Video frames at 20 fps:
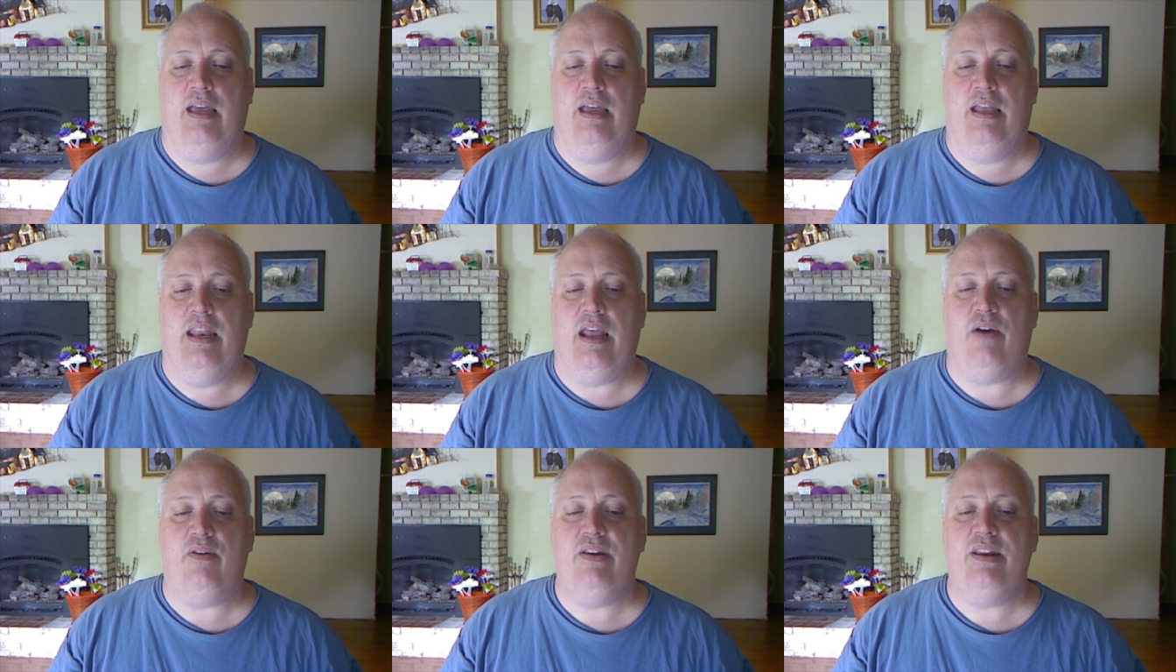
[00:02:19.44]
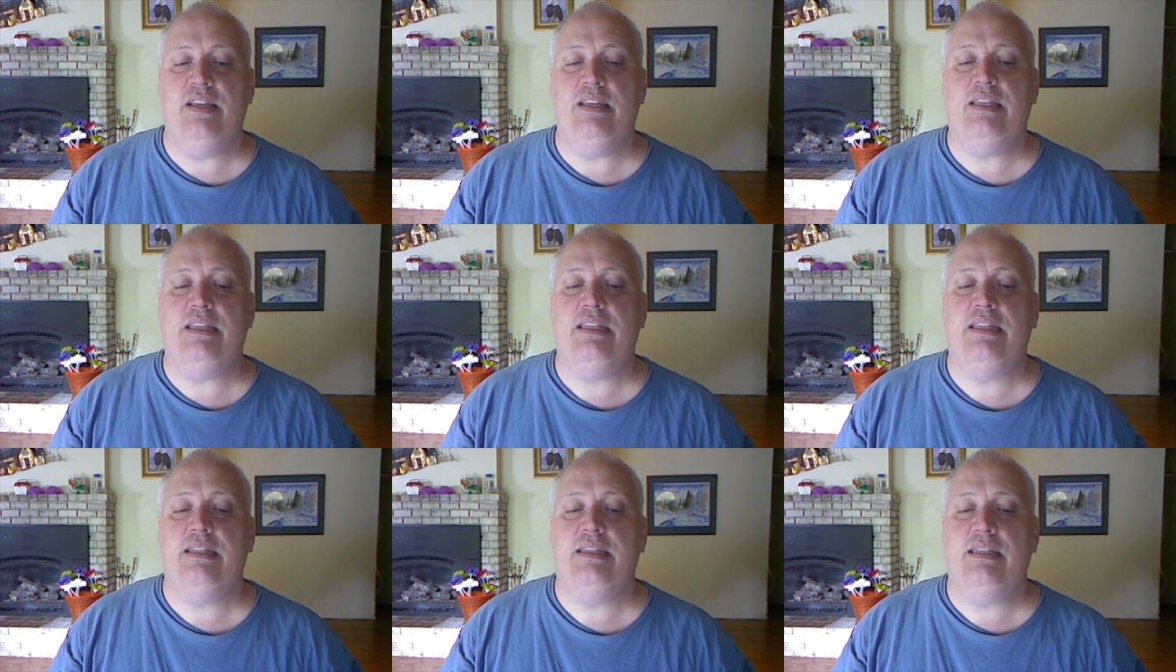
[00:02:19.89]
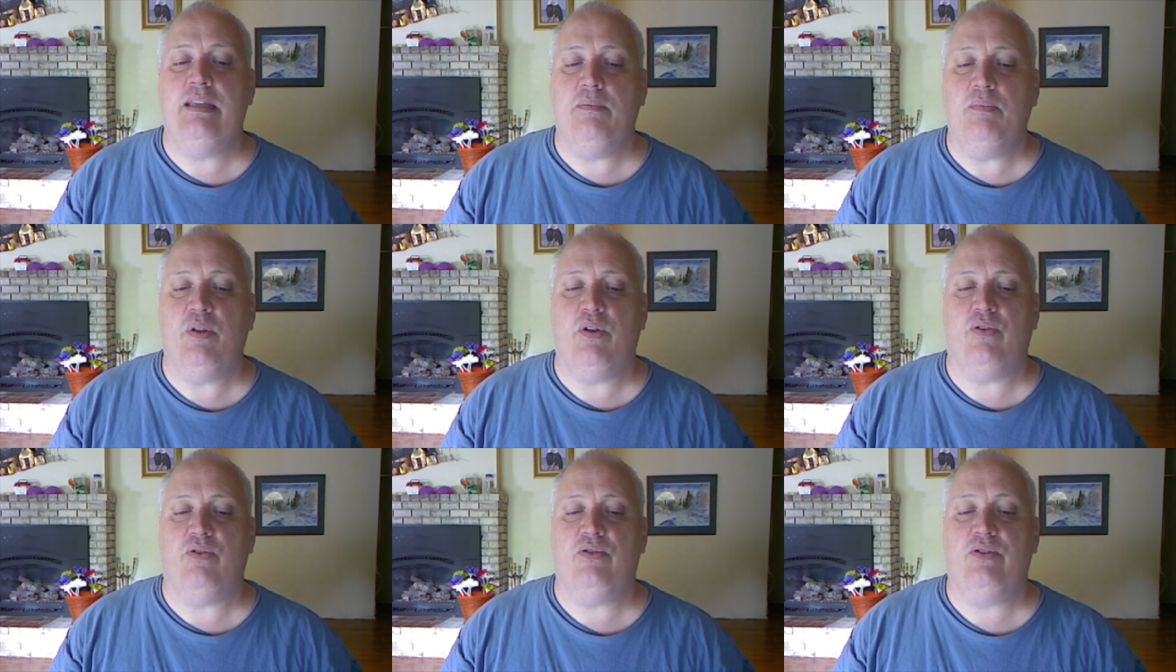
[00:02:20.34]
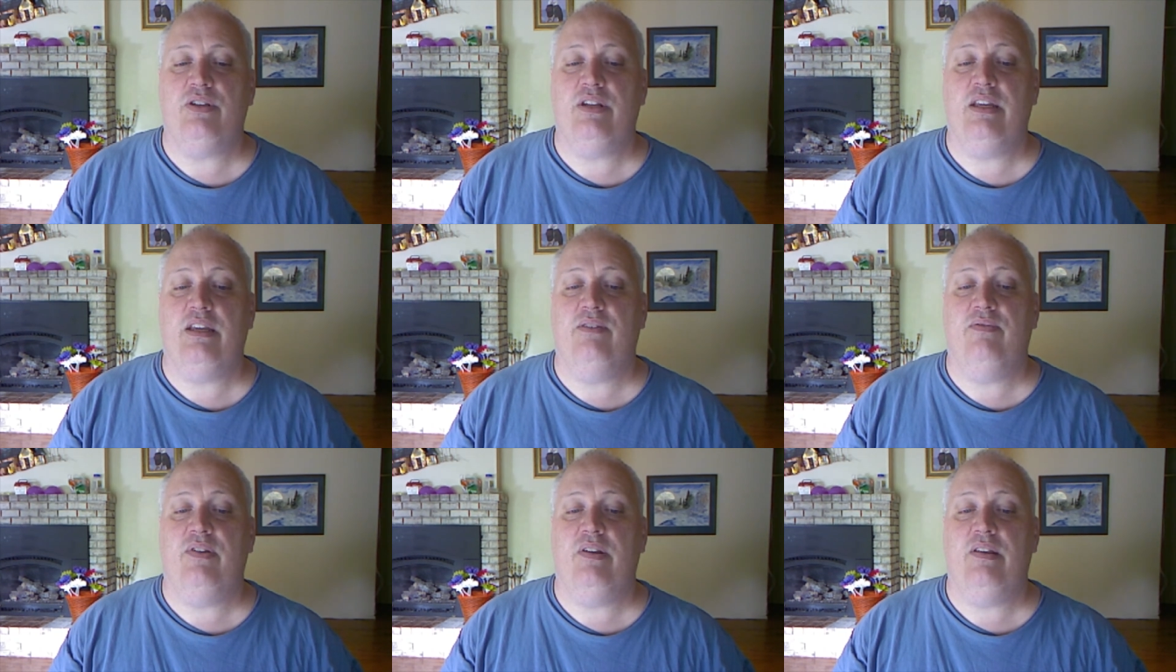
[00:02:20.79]
Now, it is similar to
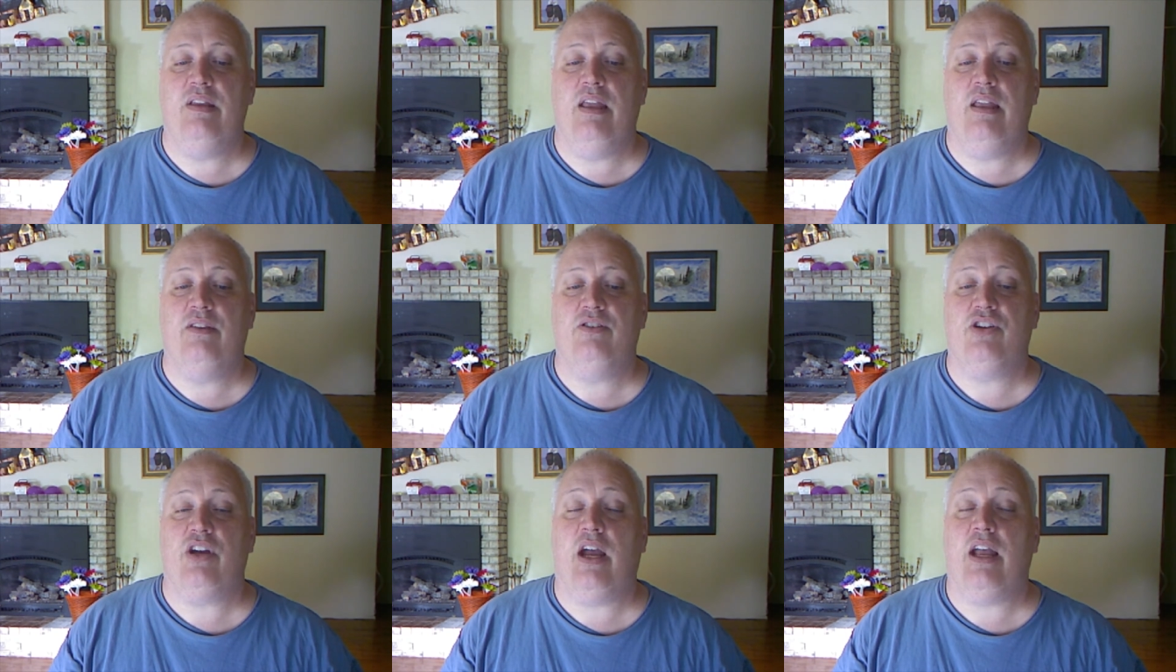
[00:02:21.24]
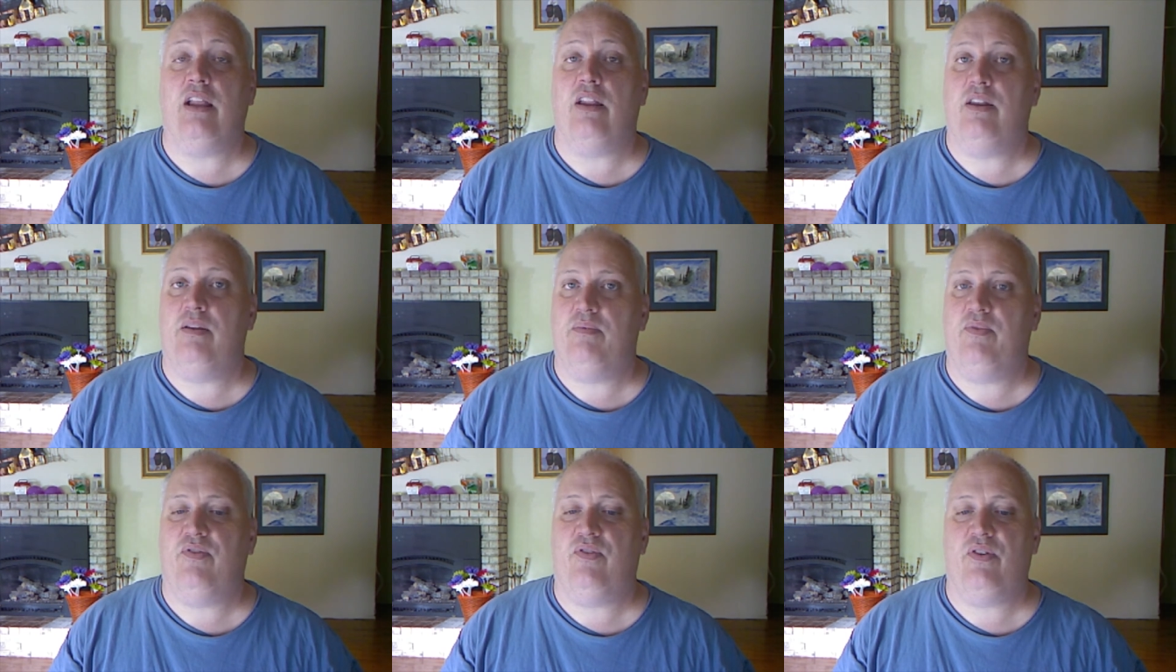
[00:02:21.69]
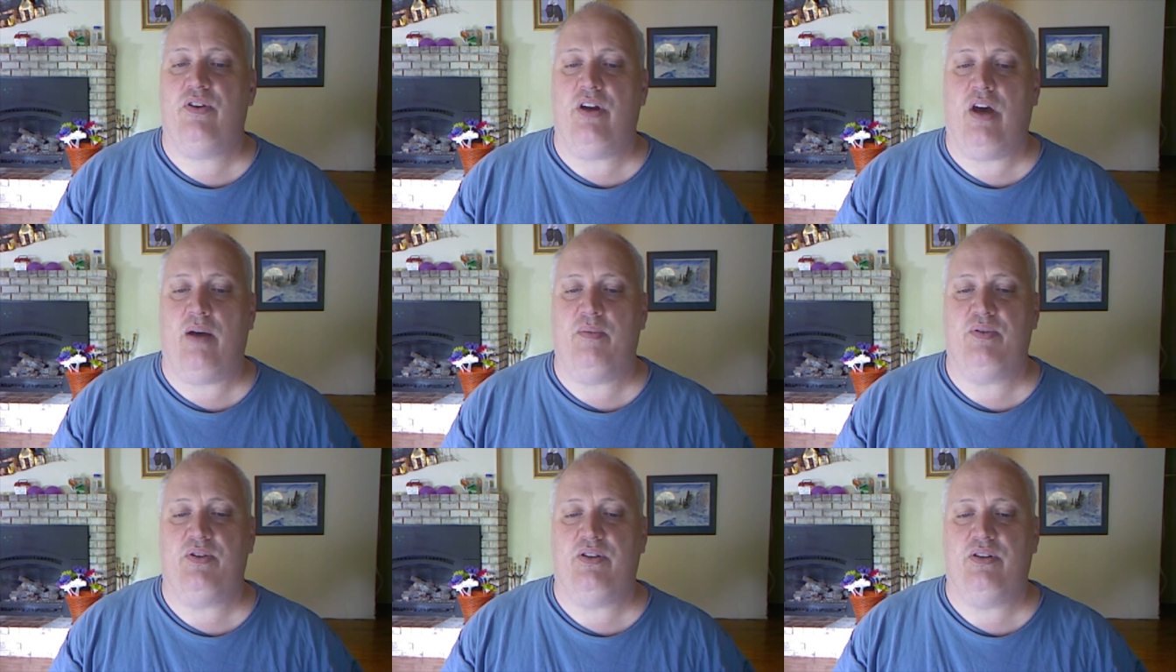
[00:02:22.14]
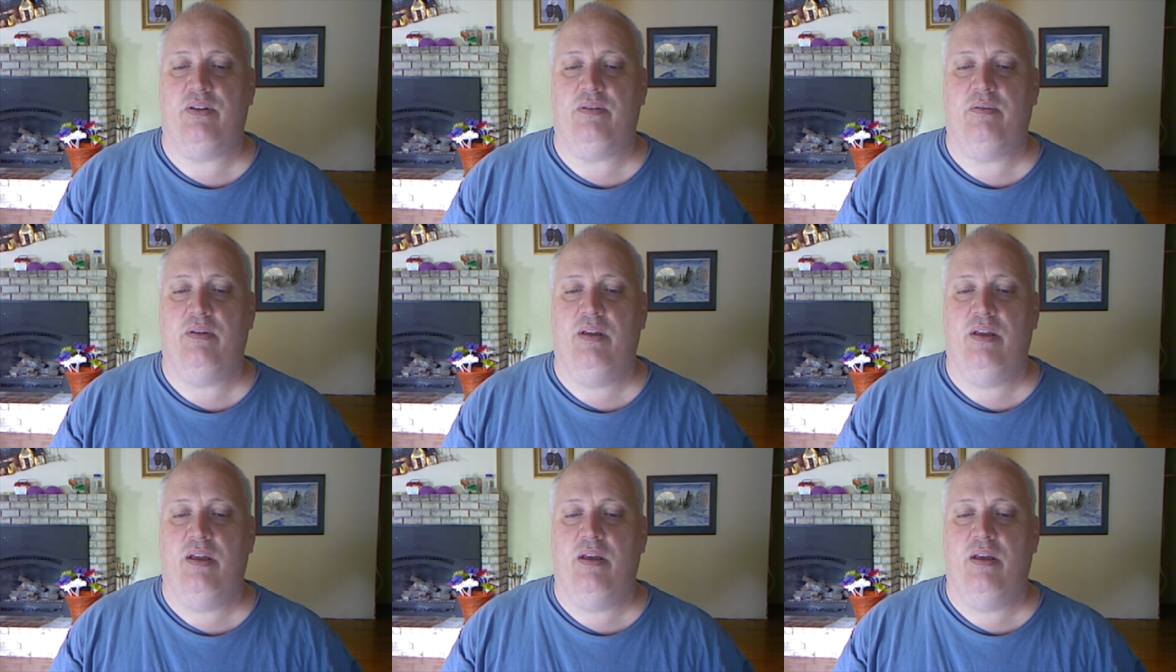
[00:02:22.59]
giving a child up for adoption,